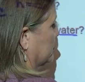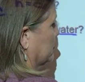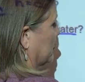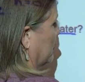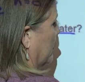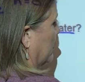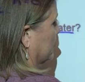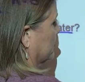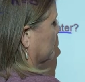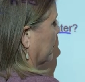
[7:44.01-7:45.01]
So
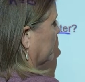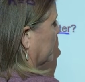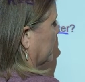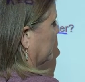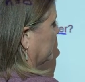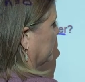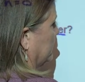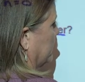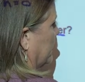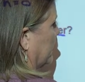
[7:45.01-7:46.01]
I'll just bring down
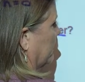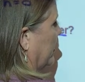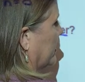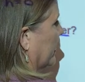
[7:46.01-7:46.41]
a negative 8.